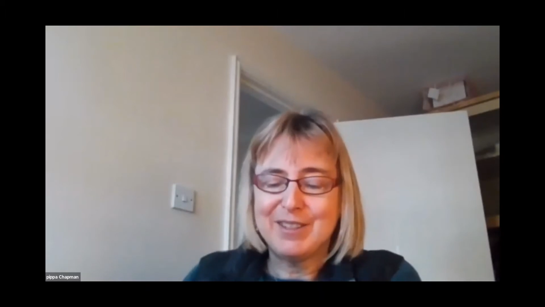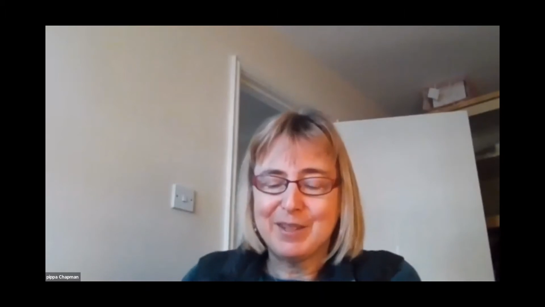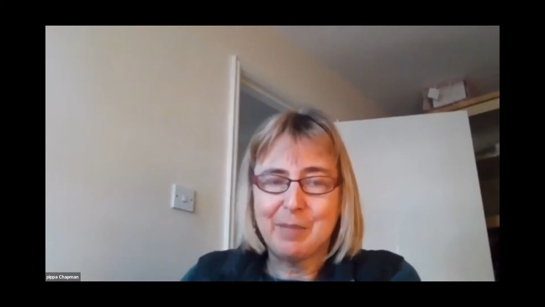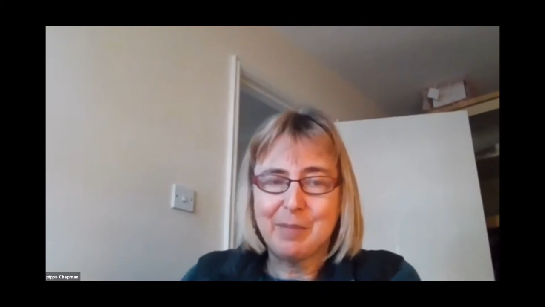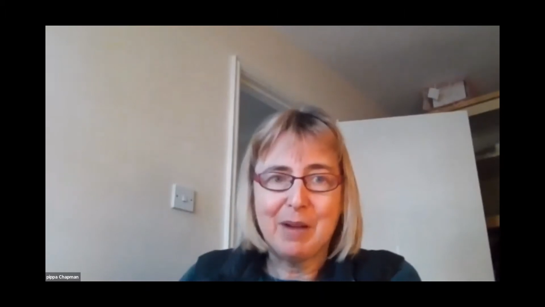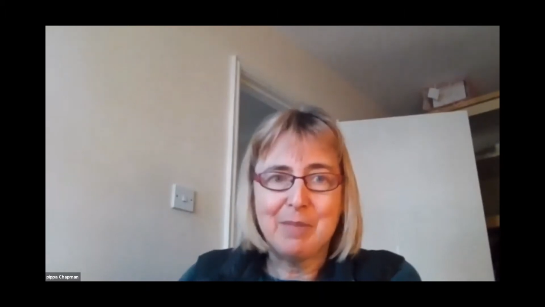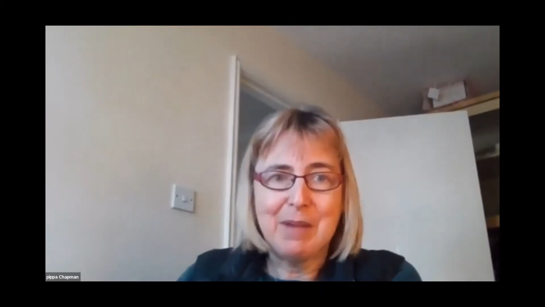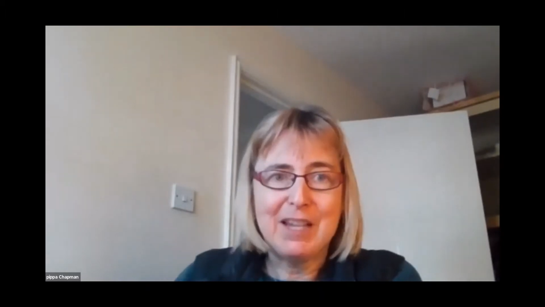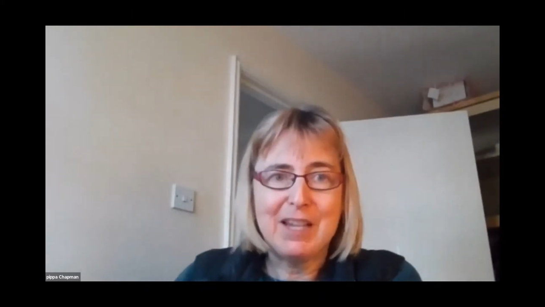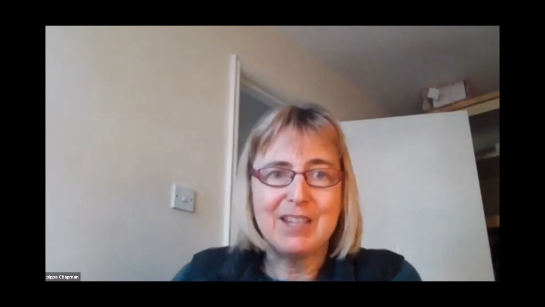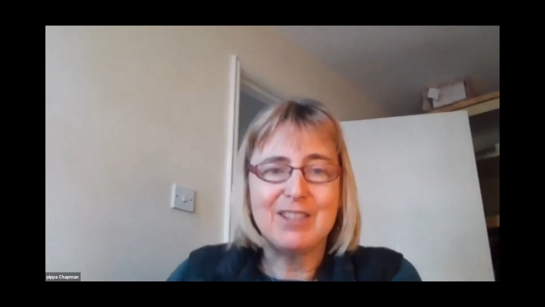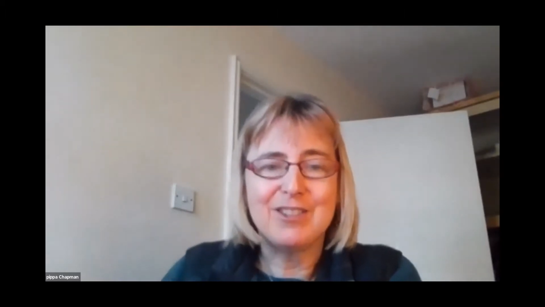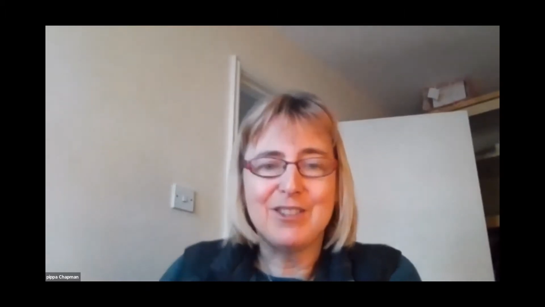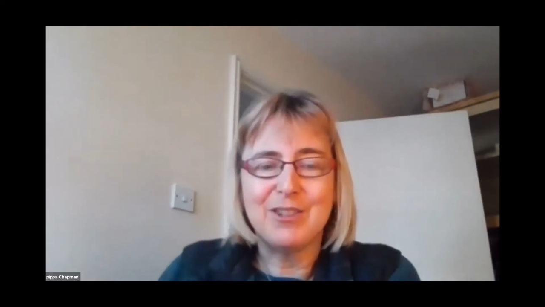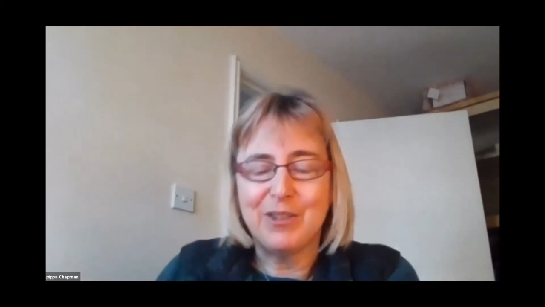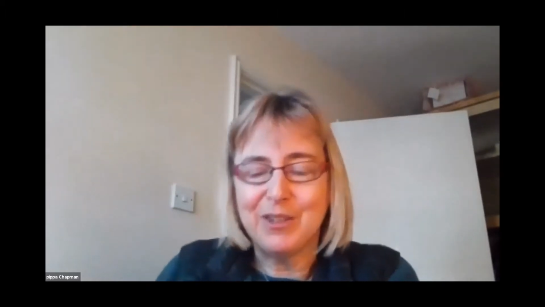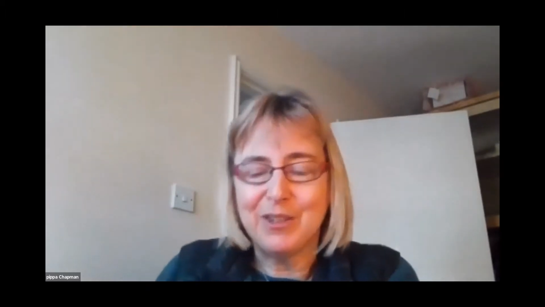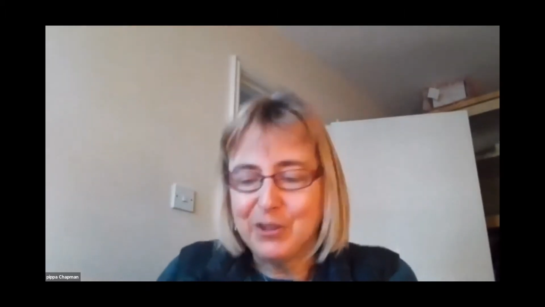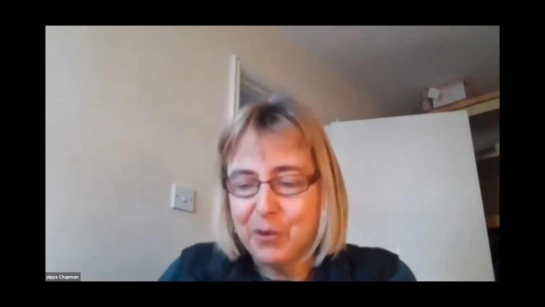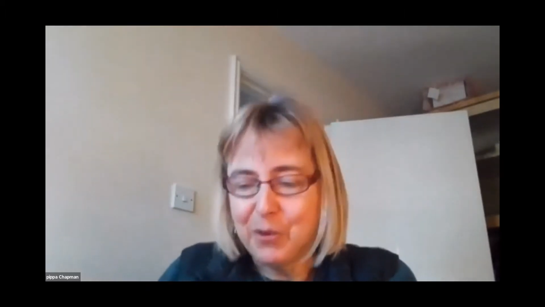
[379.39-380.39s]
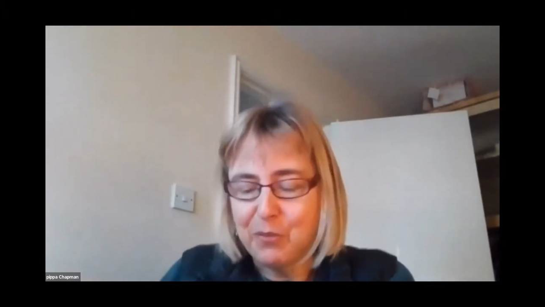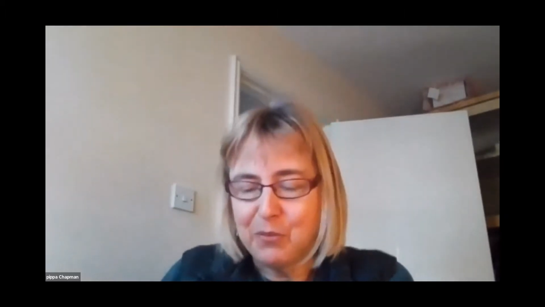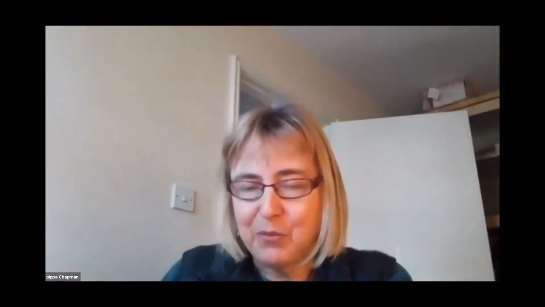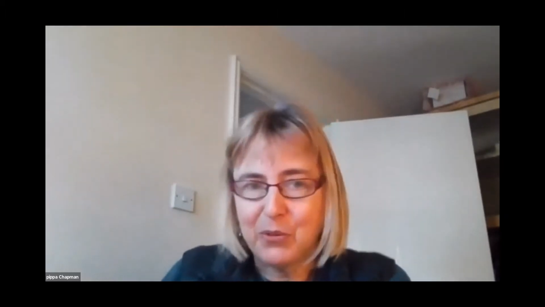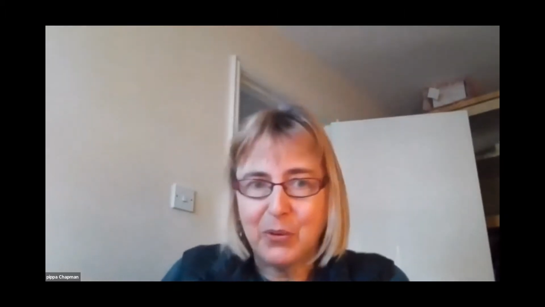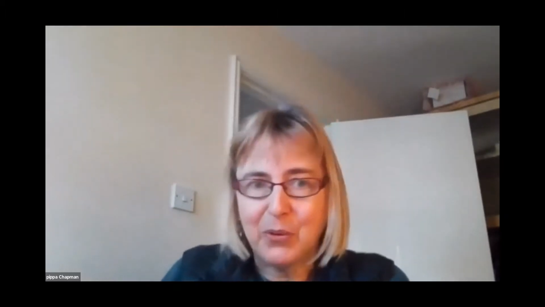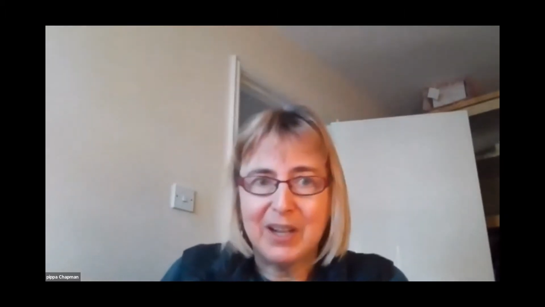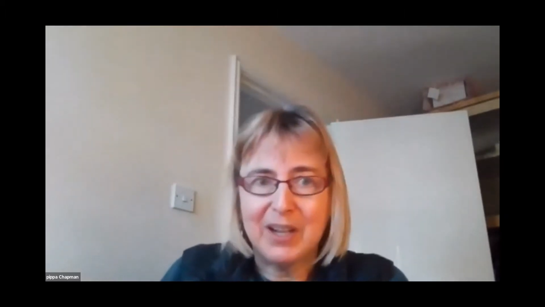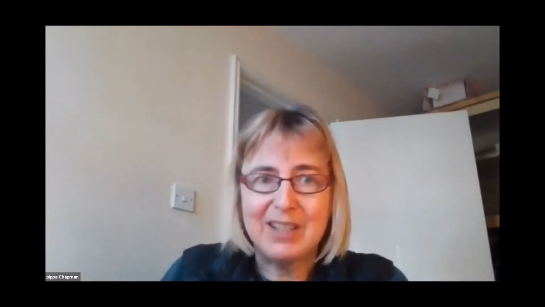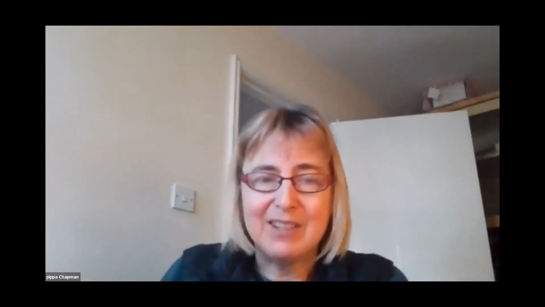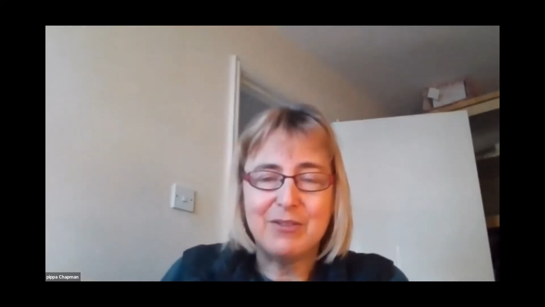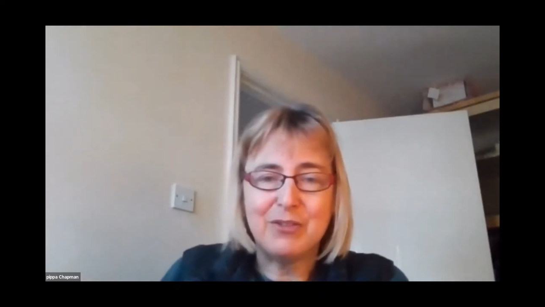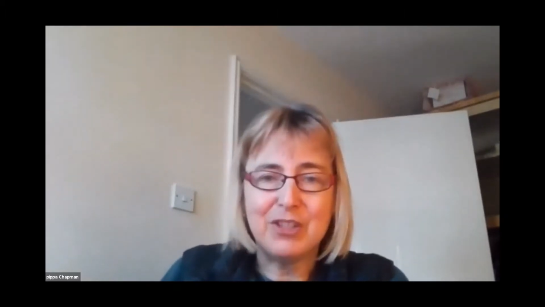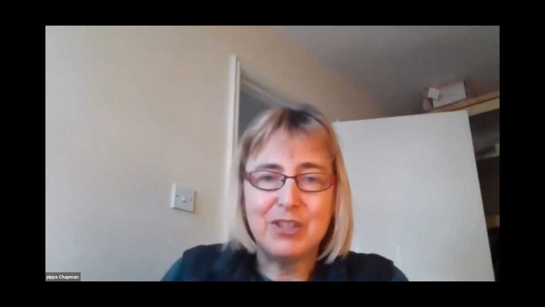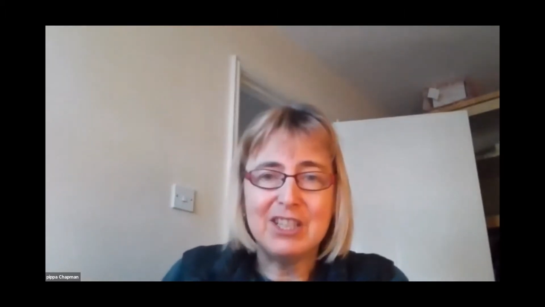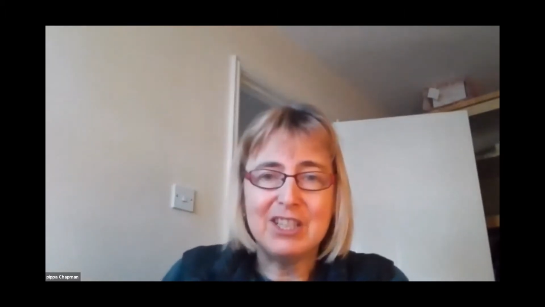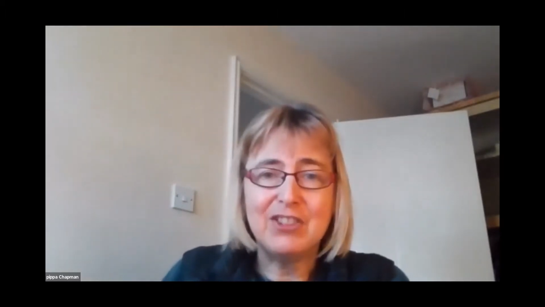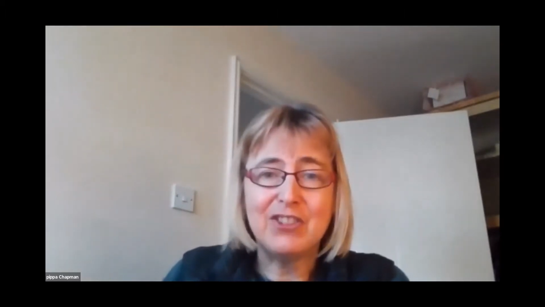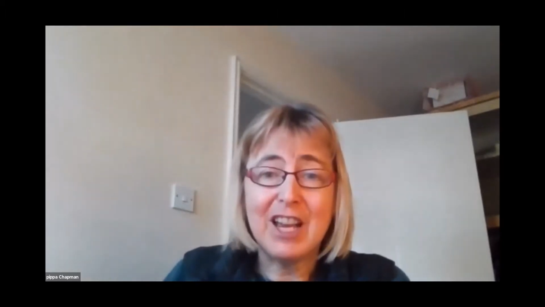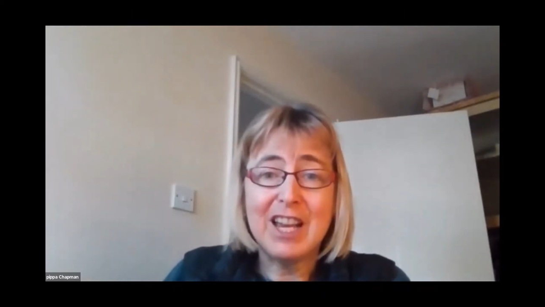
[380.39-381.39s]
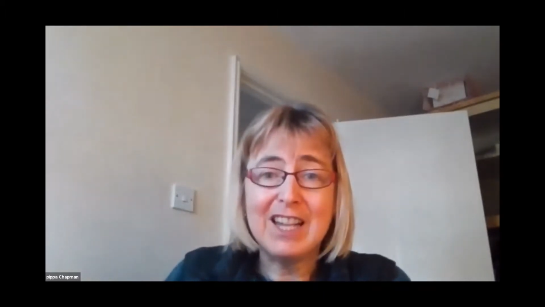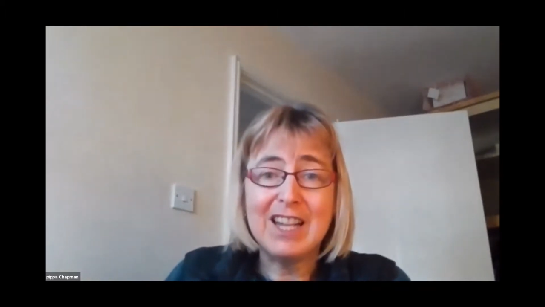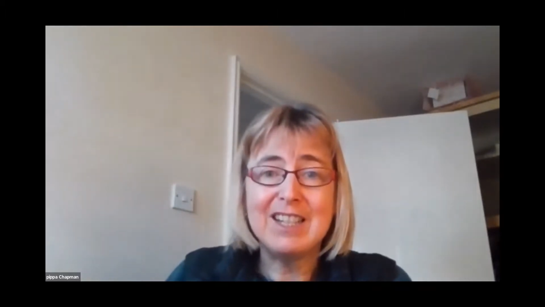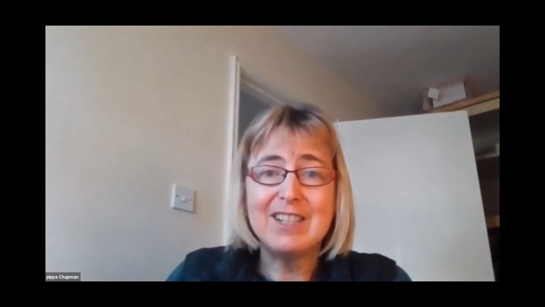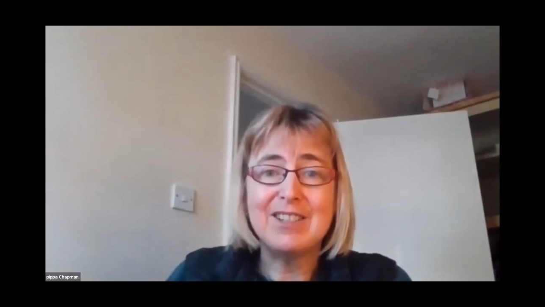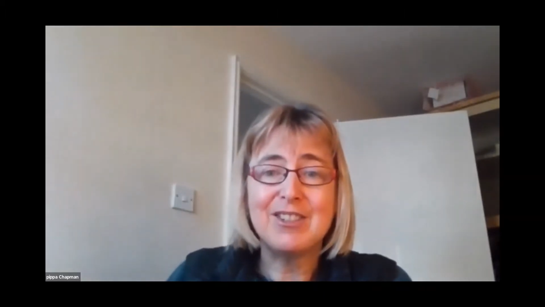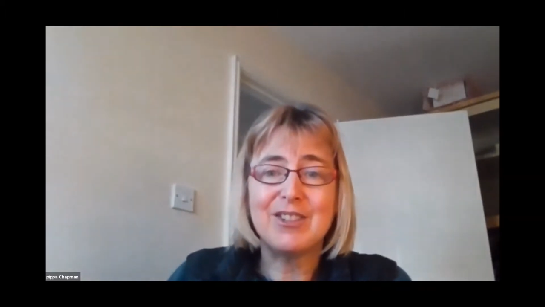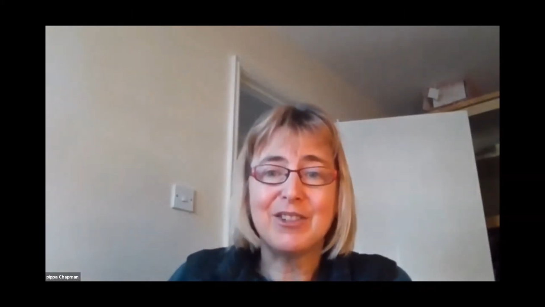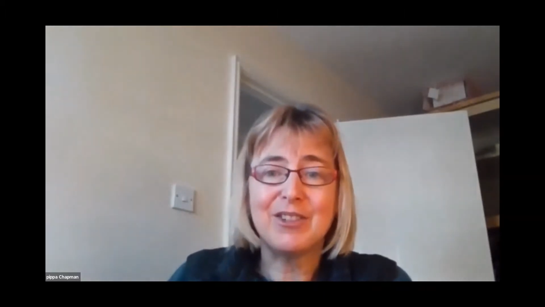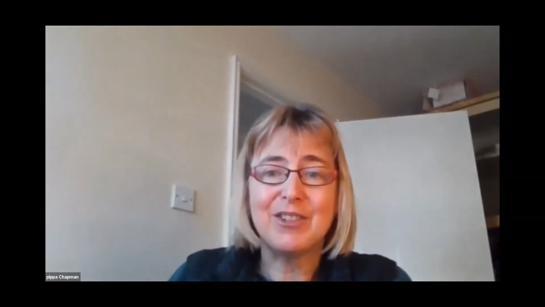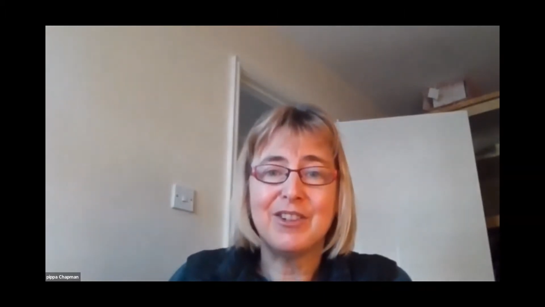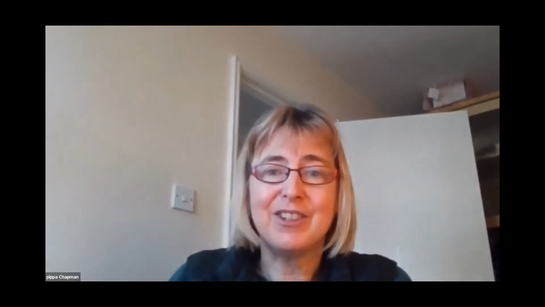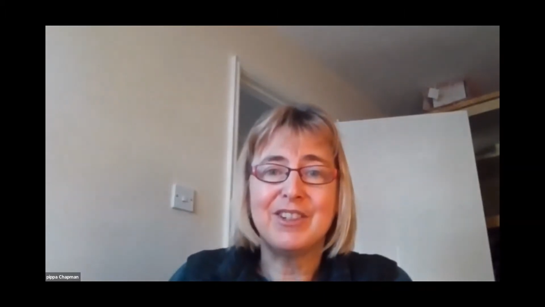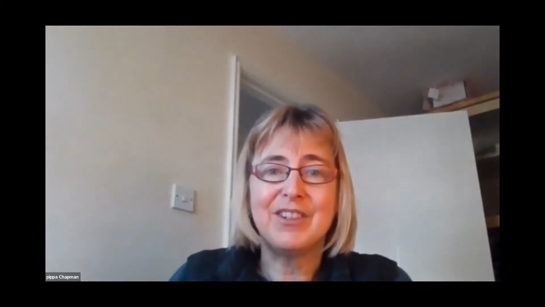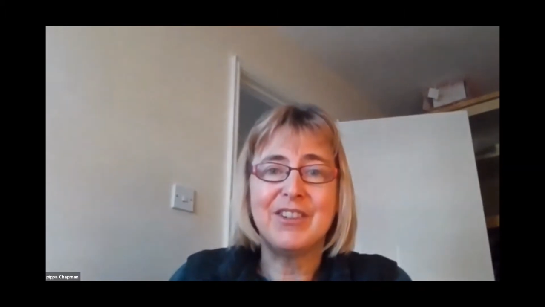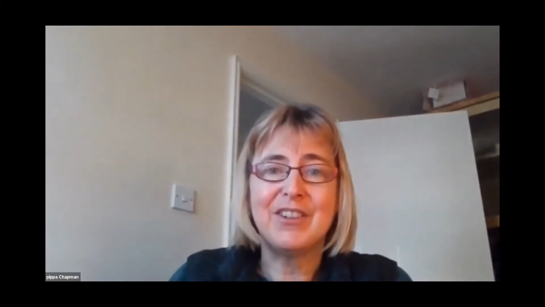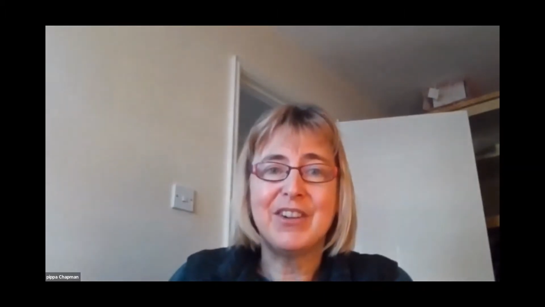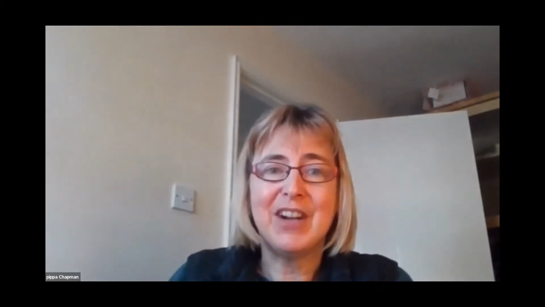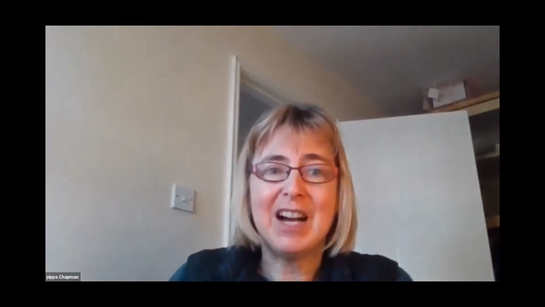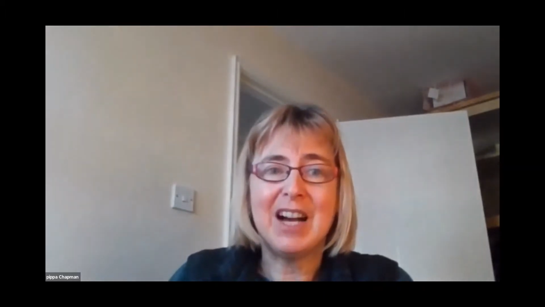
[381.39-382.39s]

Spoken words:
about making sure you're on quite free draining soil.